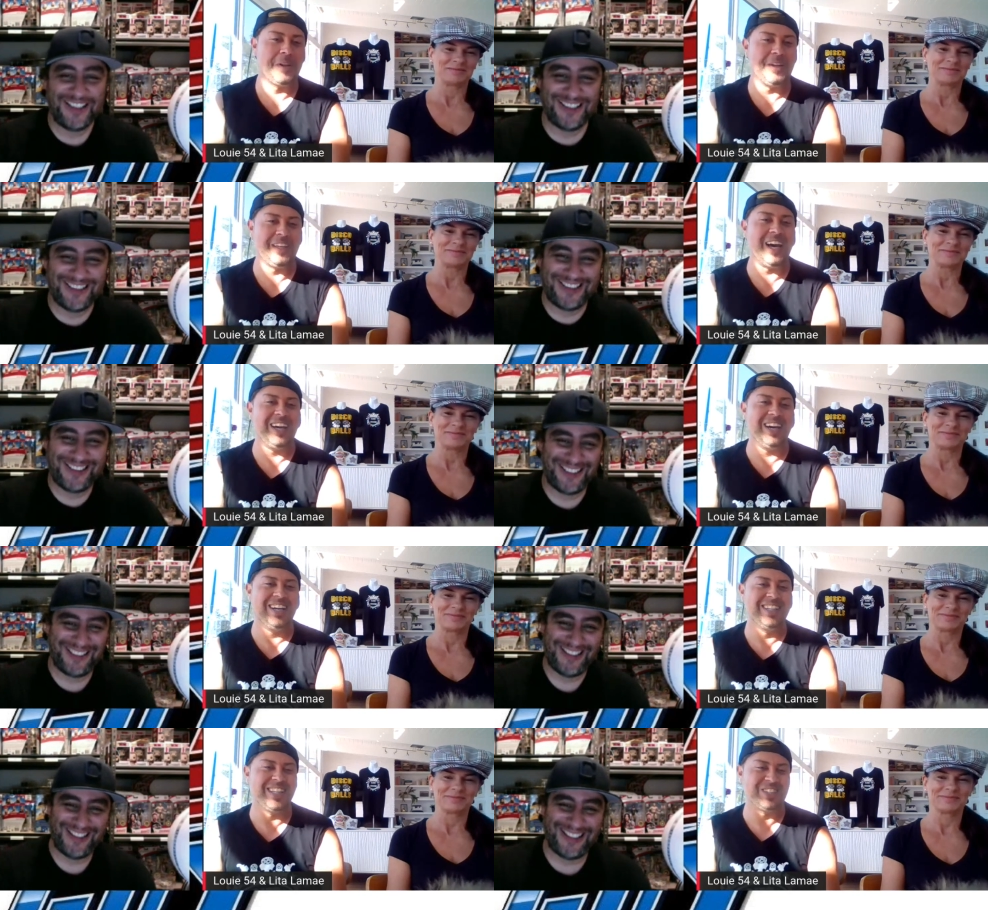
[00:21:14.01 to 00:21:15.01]
Speaker 1: yeah,
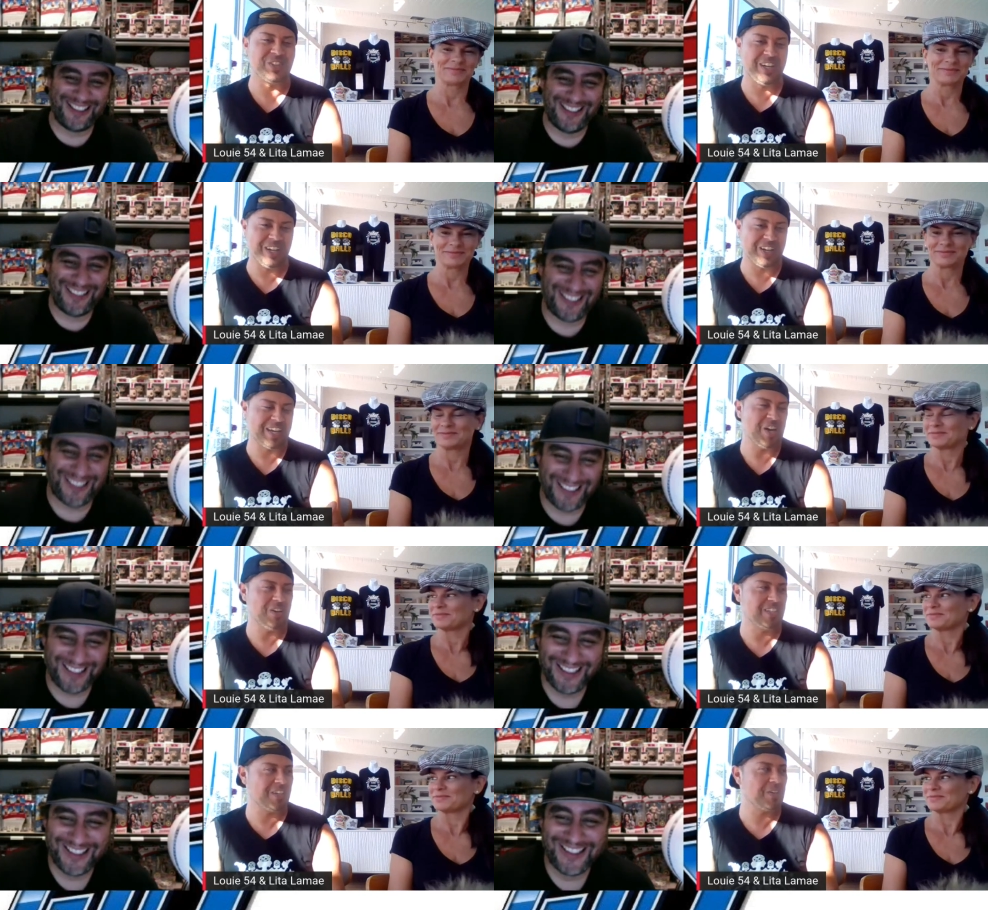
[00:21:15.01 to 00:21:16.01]
yeah. That's why I came. I was
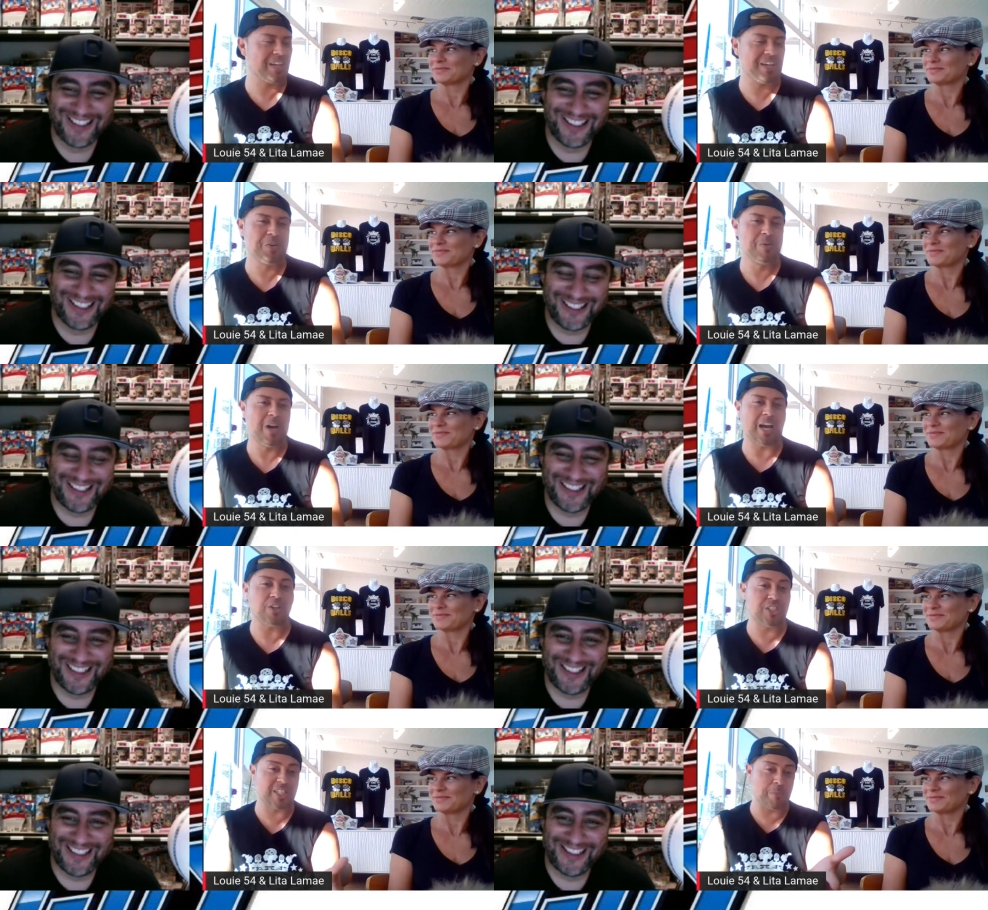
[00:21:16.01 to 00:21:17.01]
like, okay. I know
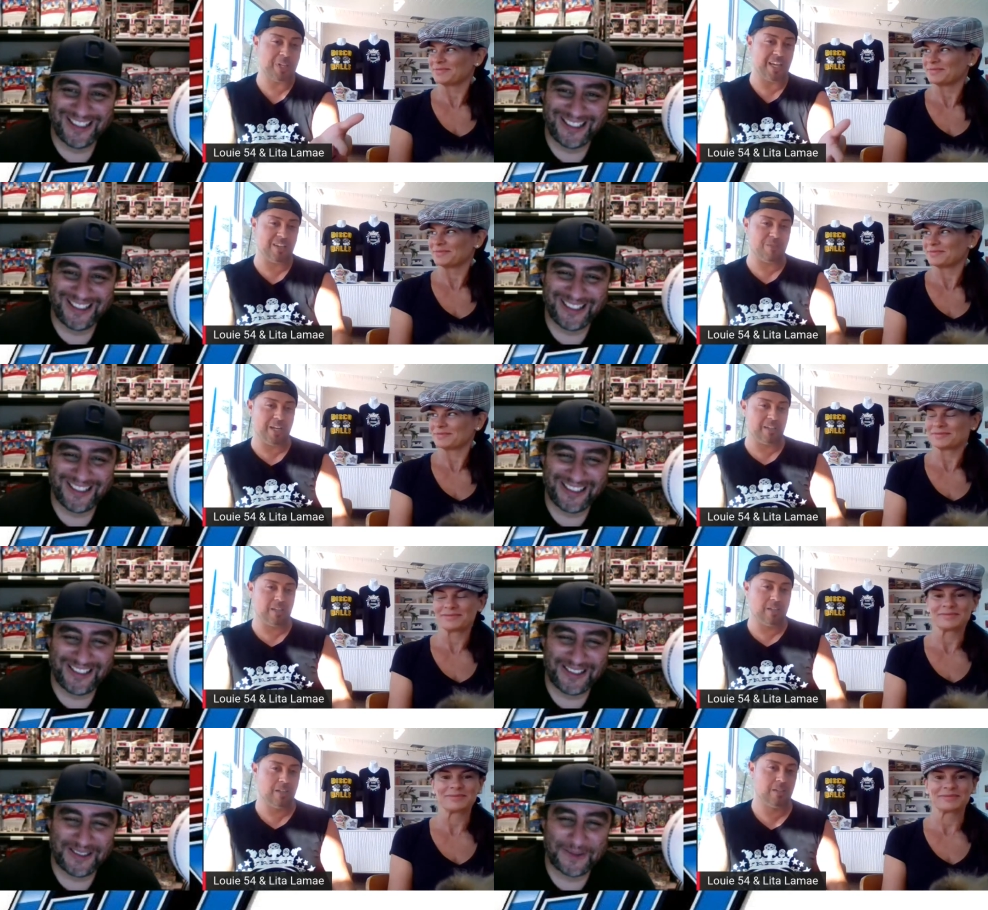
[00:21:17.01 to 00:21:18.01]
she's coming again, right?
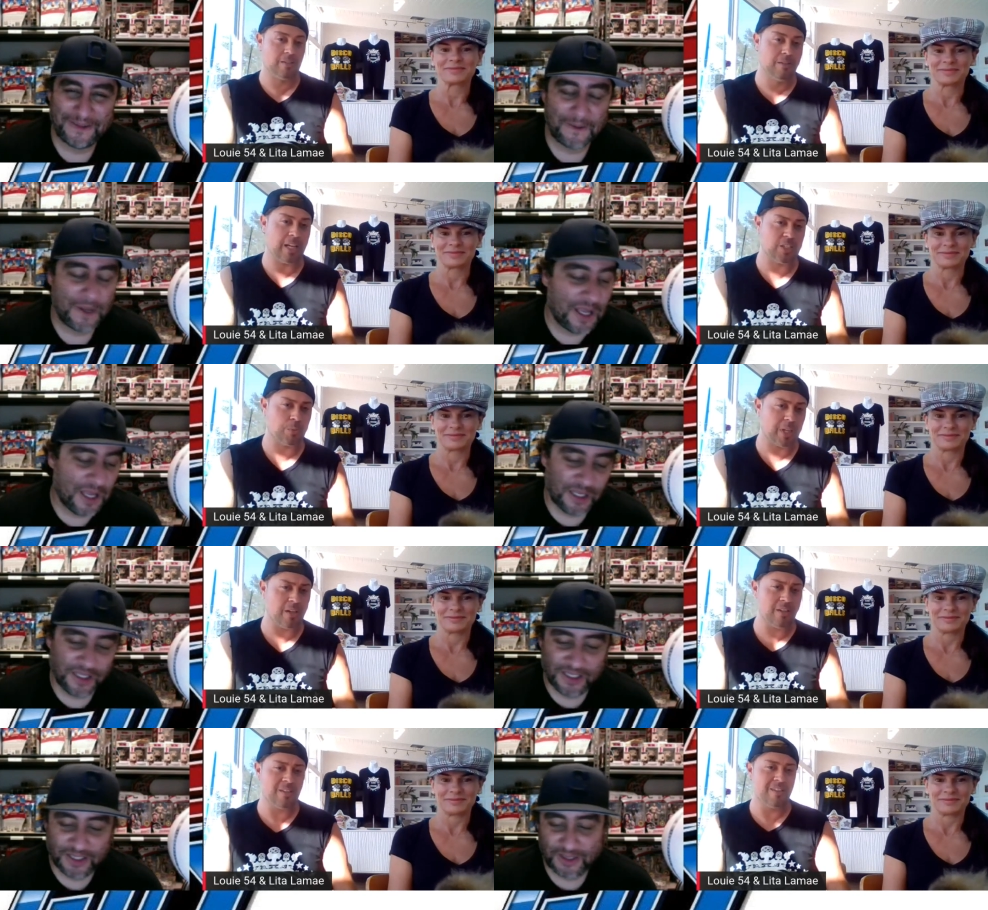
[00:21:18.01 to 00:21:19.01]
And uh, next
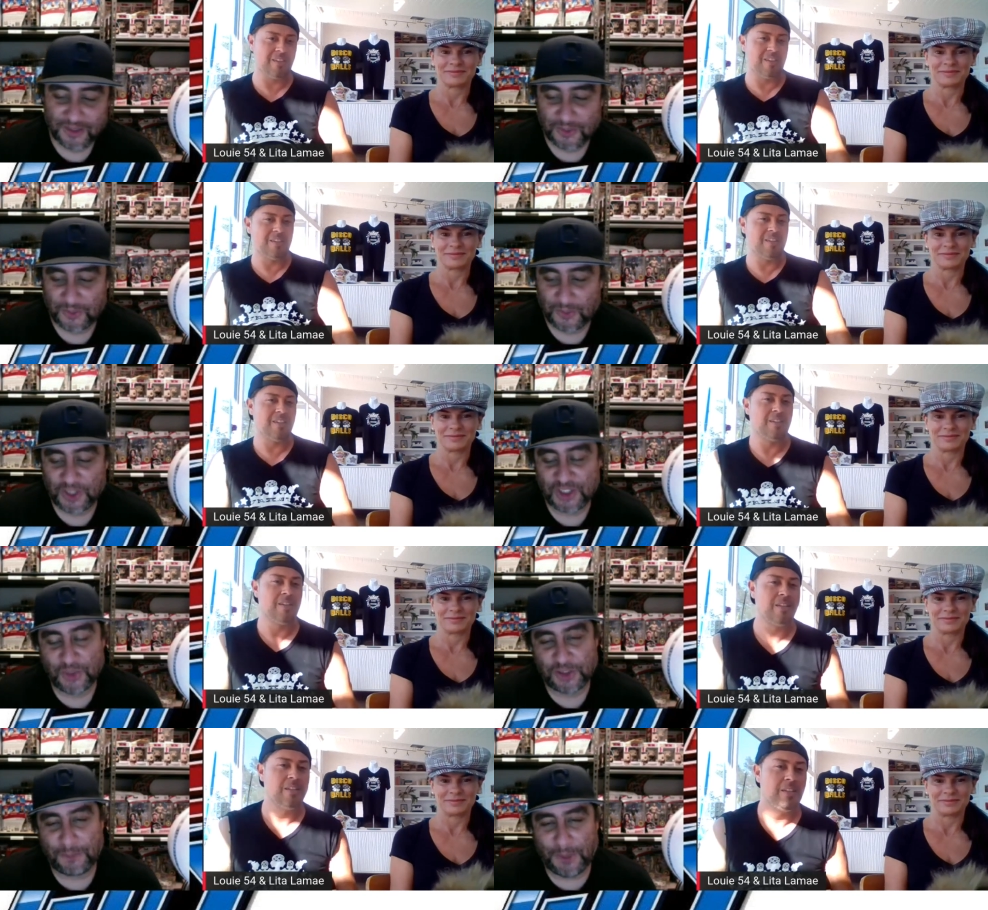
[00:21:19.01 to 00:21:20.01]
weekend.
Speaker 2: Well, she was
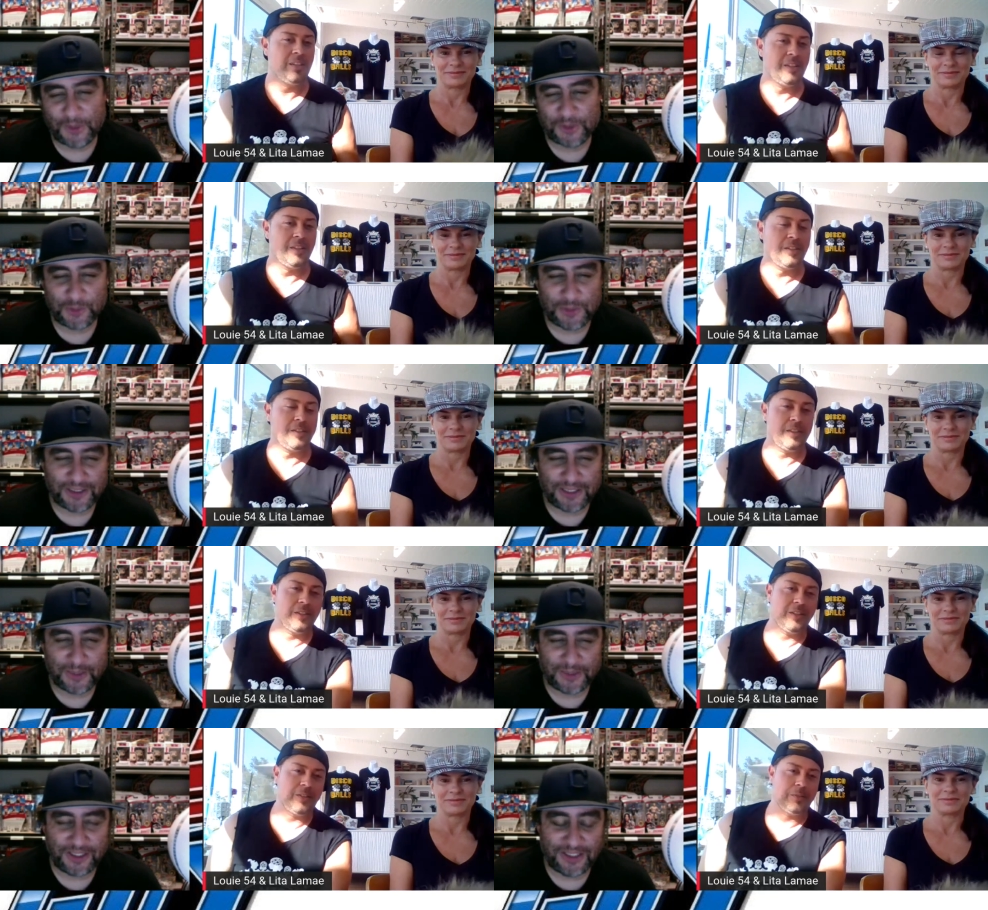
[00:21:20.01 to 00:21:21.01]
supposed to, but there was
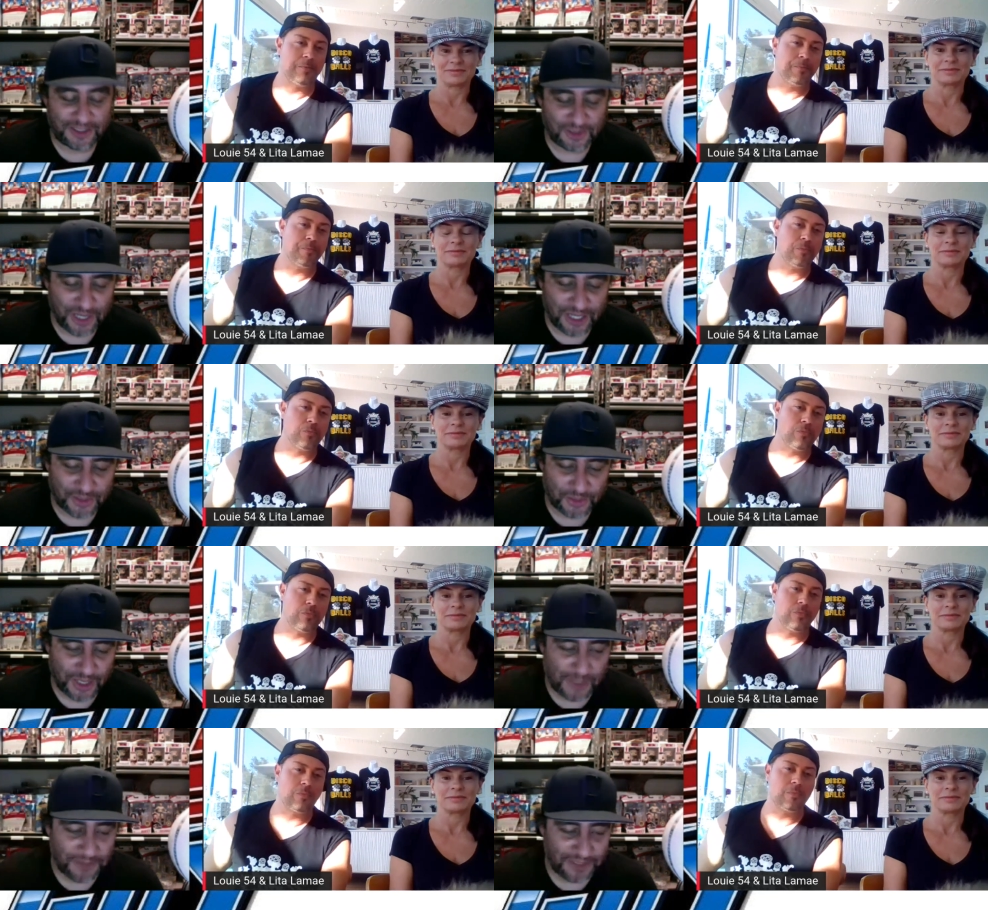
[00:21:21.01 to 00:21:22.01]
a contractual
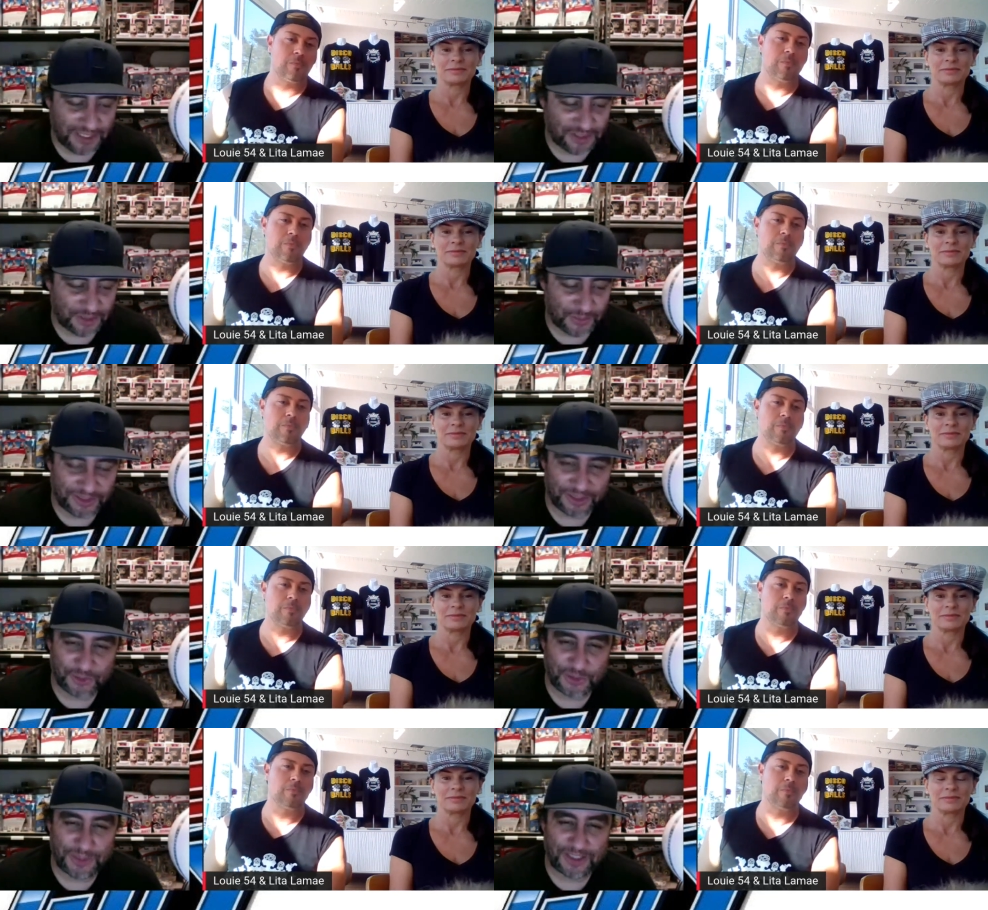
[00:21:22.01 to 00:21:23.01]
obligation with Extreme
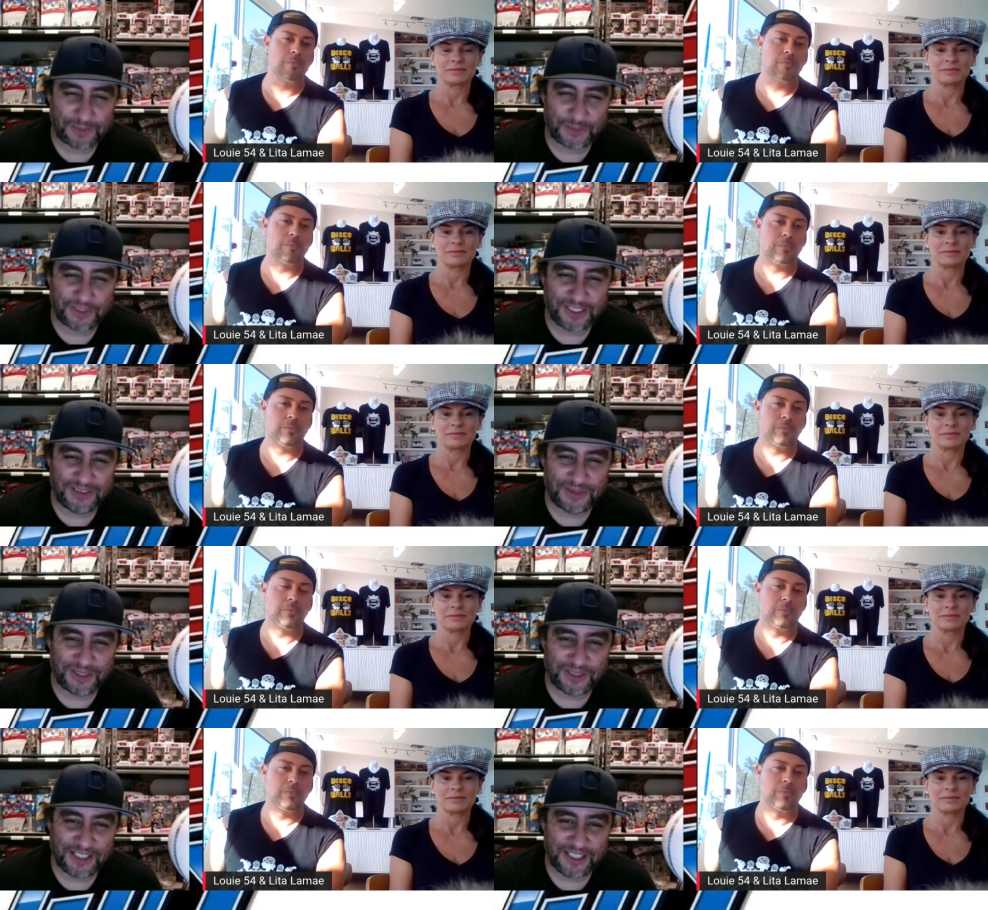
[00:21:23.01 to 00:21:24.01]
Expose, so they're
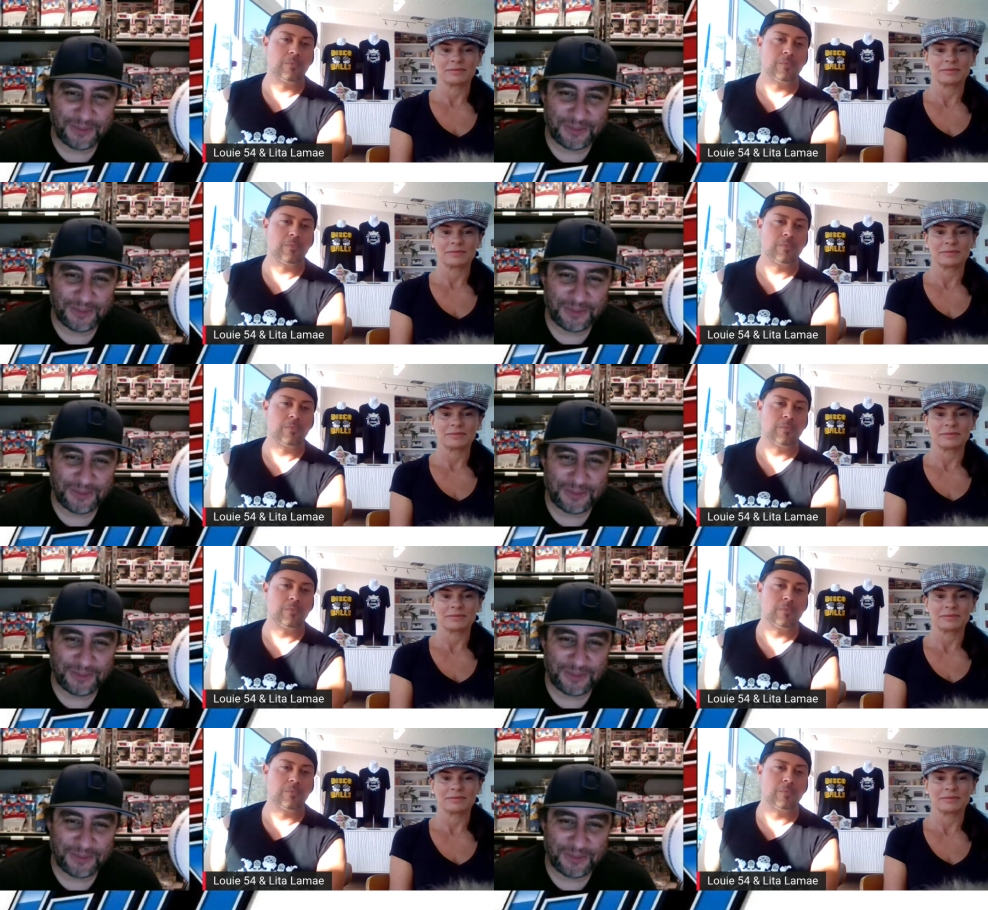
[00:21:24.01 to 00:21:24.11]
not able